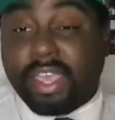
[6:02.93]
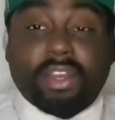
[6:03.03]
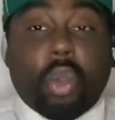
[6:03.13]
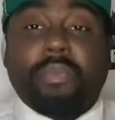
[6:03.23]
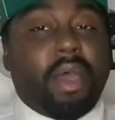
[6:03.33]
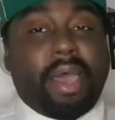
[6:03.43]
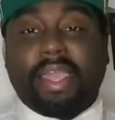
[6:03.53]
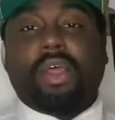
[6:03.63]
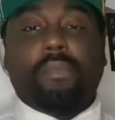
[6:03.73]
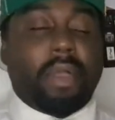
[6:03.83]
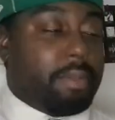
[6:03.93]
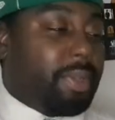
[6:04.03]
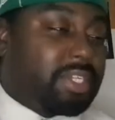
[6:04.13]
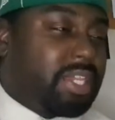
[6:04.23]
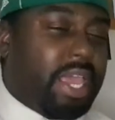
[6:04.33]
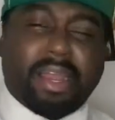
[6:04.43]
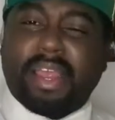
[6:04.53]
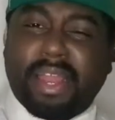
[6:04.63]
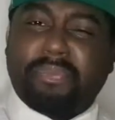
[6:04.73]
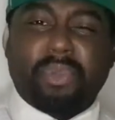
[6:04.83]
it don't matter. But
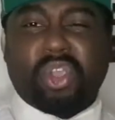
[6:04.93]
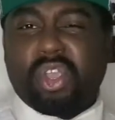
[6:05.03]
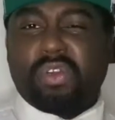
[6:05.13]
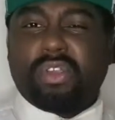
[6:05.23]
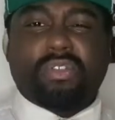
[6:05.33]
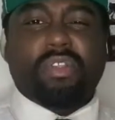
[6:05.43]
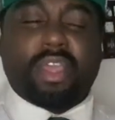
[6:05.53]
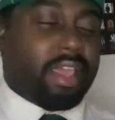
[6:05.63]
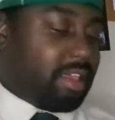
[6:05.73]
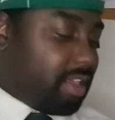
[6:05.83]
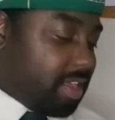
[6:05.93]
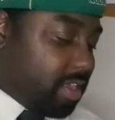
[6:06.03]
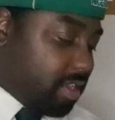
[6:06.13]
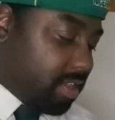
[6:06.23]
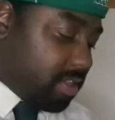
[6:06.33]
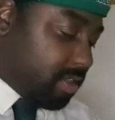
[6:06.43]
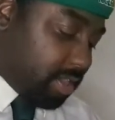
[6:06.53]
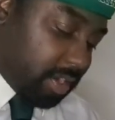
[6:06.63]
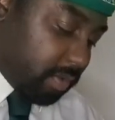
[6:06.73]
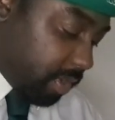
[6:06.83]
it left me curious, like...
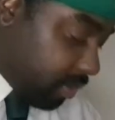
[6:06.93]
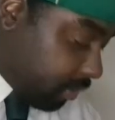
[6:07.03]
Anyway.